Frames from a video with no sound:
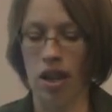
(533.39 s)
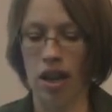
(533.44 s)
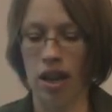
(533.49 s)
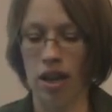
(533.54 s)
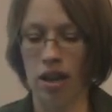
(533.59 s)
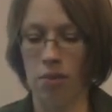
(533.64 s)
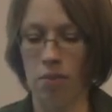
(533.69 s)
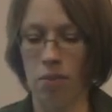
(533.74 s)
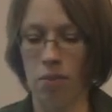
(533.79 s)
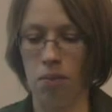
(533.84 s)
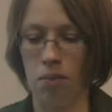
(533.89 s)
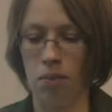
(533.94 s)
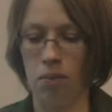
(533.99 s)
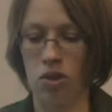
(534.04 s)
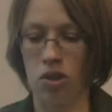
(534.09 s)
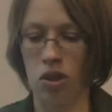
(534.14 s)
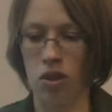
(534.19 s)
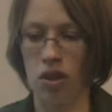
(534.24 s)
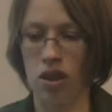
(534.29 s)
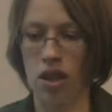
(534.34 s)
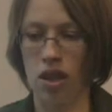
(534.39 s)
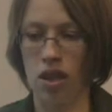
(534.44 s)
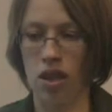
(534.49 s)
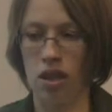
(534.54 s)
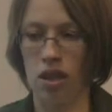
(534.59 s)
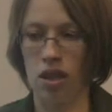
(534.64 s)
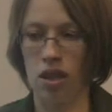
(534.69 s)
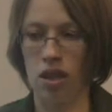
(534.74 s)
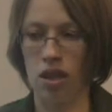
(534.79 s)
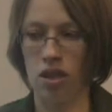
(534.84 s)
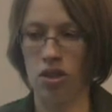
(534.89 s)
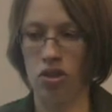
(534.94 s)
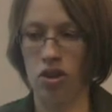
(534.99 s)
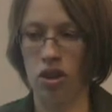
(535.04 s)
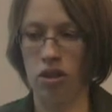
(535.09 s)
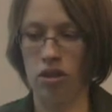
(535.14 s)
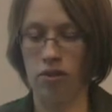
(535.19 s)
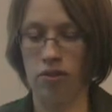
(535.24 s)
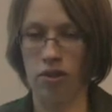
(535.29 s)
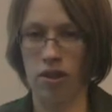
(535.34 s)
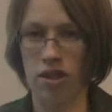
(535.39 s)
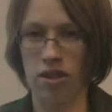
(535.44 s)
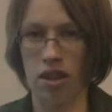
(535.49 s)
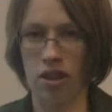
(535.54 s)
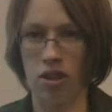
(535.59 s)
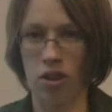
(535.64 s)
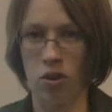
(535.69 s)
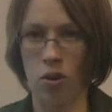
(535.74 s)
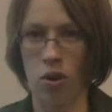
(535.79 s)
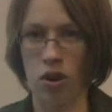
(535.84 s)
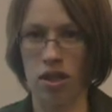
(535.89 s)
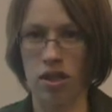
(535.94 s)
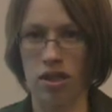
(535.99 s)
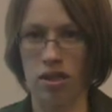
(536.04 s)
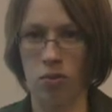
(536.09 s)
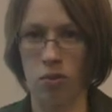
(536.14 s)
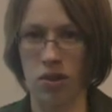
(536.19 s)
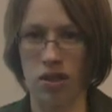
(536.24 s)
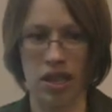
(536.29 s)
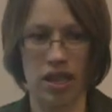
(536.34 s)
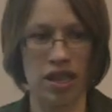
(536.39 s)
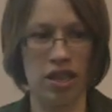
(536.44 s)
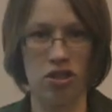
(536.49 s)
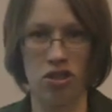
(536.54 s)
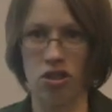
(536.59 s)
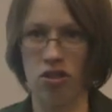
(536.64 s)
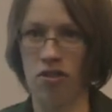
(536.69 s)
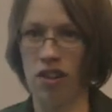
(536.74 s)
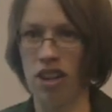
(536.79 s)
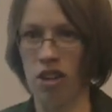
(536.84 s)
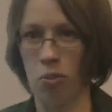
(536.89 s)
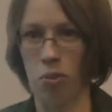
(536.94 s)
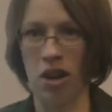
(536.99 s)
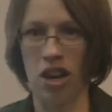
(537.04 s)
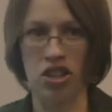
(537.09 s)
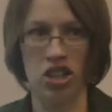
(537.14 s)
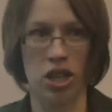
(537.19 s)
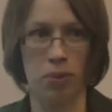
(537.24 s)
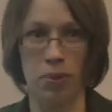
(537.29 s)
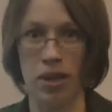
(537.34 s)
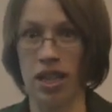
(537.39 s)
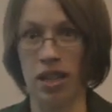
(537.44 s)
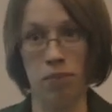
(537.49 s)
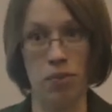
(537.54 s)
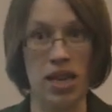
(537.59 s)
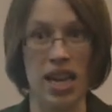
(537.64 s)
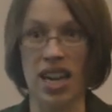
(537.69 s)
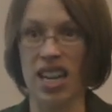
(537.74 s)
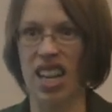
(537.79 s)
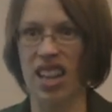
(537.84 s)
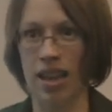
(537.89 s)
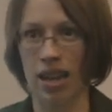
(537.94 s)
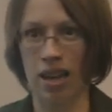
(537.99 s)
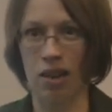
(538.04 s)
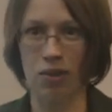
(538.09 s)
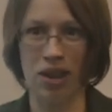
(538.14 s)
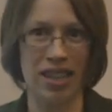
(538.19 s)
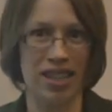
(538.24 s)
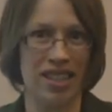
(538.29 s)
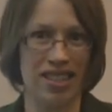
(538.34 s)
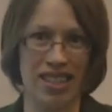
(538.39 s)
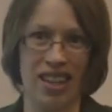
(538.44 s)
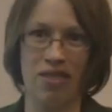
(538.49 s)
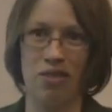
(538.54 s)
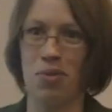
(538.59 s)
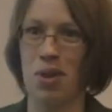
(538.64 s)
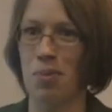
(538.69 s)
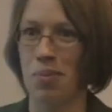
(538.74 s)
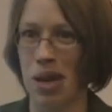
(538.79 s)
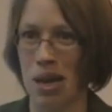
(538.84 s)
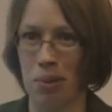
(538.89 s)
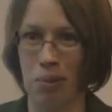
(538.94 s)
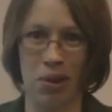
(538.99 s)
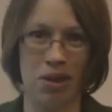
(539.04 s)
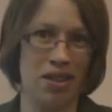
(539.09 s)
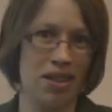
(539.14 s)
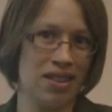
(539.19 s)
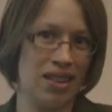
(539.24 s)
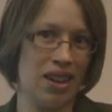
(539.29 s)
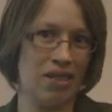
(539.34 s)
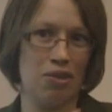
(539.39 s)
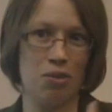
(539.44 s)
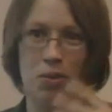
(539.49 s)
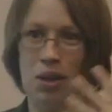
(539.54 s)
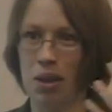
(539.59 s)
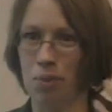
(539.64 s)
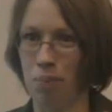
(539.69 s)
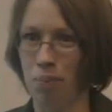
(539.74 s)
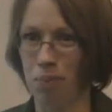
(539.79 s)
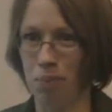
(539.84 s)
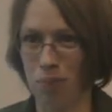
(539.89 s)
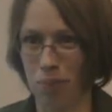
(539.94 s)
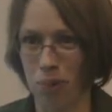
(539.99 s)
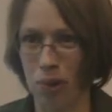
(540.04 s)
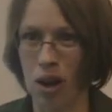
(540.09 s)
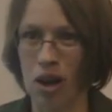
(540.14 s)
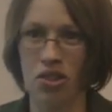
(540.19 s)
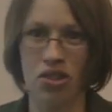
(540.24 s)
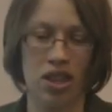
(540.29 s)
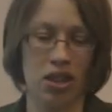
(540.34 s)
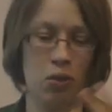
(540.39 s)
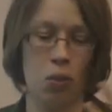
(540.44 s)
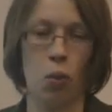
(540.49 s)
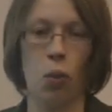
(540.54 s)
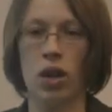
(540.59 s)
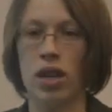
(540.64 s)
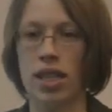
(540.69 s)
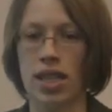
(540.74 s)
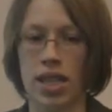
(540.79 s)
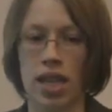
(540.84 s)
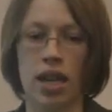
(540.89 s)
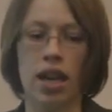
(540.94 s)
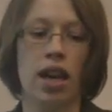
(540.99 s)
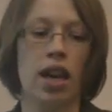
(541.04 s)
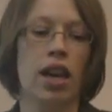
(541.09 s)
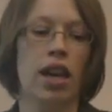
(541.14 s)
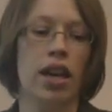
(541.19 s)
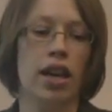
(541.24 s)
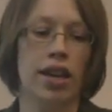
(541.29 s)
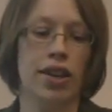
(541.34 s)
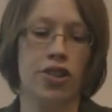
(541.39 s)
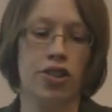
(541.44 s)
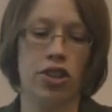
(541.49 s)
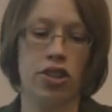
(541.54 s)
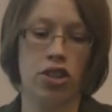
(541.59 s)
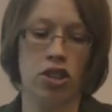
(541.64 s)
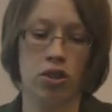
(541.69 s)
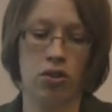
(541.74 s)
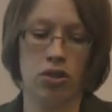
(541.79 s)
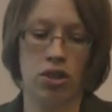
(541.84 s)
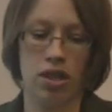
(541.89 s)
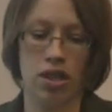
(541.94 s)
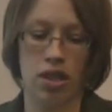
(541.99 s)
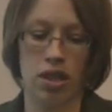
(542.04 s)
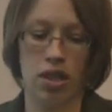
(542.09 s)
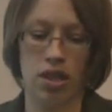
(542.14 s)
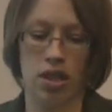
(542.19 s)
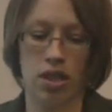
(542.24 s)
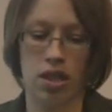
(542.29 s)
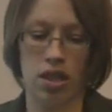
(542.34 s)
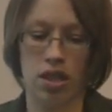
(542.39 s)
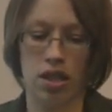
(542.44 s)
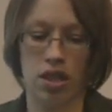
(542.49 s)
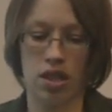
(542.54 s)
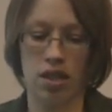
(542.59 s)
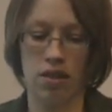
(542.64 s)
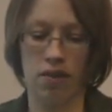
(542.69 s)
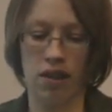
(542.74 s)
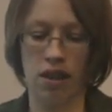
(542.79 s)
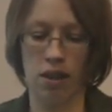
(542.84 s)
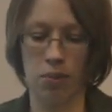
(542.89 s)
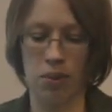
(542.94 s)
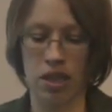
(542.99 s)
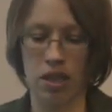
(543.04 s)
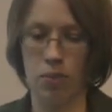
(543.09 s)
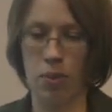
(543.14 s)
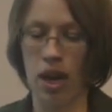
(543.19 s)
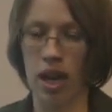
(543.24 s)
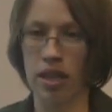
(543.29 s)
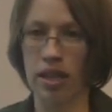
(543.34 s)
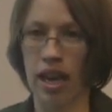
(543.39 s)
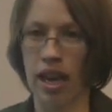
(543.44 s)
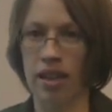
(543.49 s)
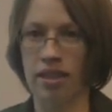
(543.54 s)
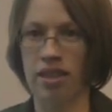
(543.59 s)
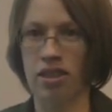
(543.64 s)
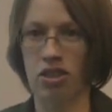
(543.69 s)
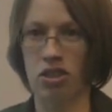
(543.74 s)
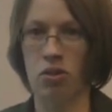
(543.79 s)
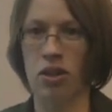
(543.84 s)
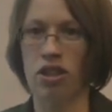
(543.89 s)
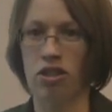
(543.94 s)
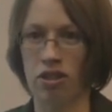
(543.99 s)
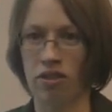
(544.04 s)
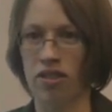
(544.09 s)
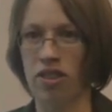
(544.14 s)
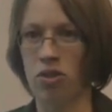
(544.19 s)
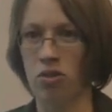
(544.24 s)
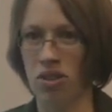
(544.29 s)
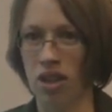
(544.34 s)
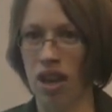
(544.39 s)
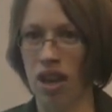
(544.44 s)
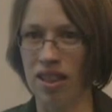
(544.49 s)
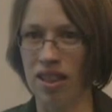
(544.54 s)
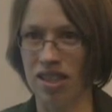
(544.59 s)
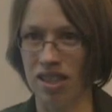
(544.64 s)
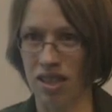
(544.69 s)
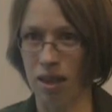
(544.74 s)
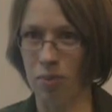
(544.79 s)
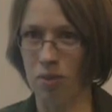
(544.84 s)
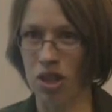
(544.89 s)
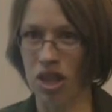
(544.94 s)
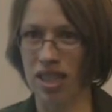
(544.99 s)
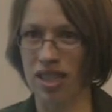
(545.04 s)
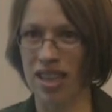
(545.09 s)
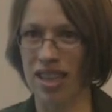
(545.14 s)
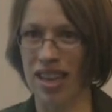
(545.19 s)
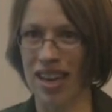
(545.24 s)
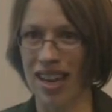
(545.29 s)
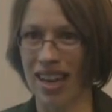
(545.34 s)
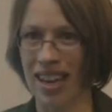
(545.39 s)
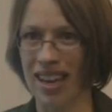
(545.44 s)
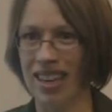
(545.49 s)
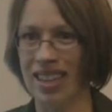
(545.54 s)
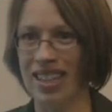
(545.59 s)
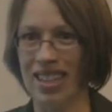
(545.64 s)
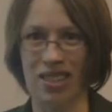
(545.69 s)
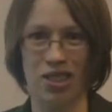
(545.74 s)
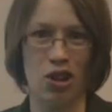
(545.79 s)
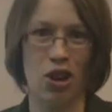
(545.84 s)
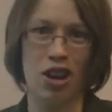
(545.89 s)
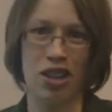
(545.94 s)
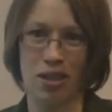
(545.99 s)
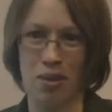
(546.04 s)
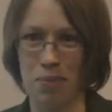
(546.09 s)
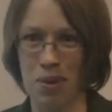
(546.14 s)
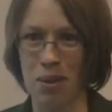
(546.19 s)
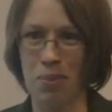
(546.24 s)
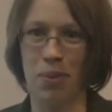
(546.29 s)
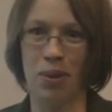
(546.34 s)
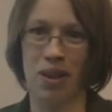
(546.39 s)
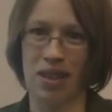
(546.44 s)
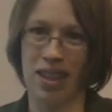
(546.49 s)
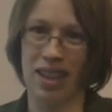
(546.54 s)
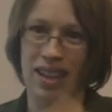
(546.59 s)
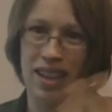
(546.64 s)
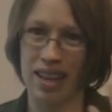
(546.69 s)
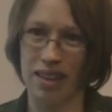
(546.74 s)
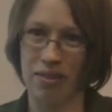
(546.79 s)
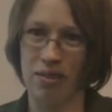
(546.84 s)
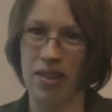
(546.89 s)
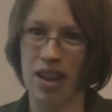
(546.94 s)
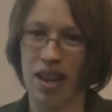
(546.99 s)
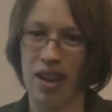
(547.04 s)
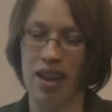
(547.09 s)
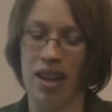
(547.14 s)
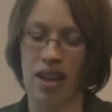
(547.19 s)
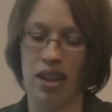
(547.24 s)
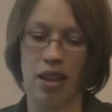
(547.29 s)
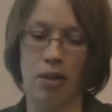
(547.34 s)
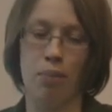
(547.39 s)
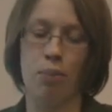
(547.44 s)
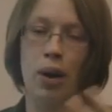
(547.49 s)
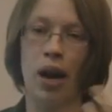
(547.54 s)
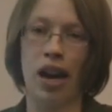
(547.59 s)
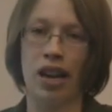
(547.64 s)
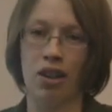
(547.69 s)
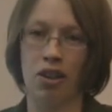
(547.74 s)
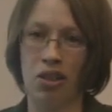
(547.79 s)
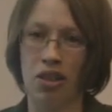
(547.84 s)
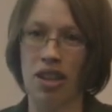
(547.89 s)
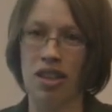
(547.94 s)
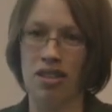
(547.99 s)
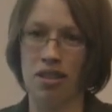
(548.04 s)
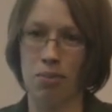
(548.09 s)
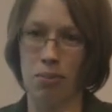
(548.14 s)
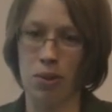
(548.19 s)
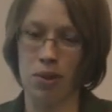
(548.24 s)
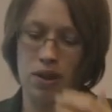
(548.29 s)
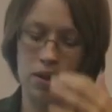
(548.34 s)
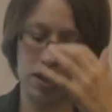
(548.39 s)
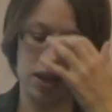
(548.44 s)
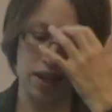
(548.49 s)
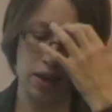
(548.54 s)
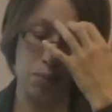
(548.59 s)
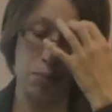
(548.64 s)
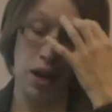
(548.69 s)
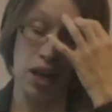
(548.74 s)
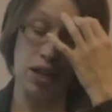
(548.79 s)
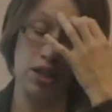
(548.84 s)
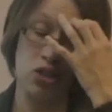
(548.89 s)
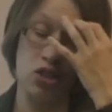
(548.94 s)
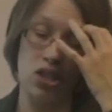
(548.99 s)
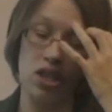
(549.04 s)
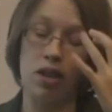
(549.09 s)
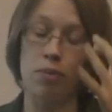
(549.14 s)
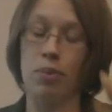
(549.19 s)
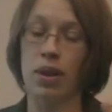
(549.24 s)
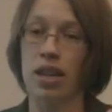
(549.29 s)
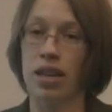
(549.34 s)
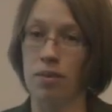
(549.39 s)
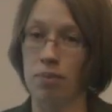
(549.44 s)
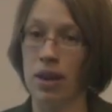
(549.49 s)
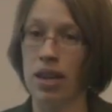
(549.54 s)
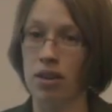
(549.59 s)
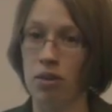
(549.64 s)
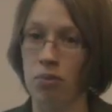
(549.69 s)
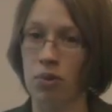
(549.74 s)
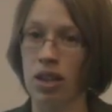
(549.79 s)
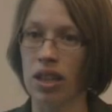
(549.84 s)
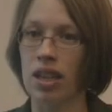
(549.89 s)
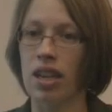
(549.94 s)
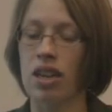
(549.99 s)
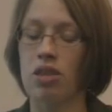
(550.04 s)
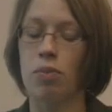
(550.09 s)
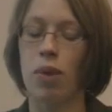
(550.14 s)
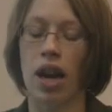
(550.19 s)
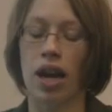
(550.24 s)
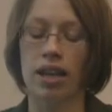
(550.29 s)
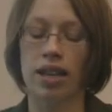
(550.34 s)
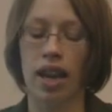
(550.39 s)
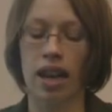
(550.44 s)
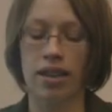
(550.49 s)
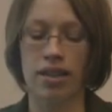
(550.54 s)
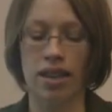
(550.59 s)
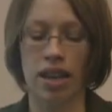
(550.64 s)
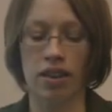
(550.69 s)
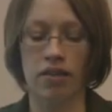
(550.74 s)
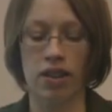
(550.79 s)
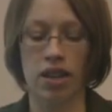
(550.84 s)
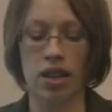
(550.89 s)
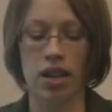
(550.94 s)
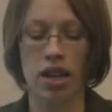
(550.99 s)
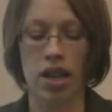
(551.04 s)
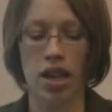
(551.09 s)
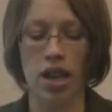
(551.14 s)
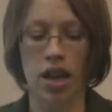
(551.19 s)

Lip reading: So the instructor for this other course was like, here's your final project, but it can be anything, right? It doesn't have to be a paper. It doesn't have to be a project. What is it? And she chose to develop this podcast and do interviews the subject at hand and talk to people and then kind of compiled this and polished it a bit and made a really nice podcast out of it.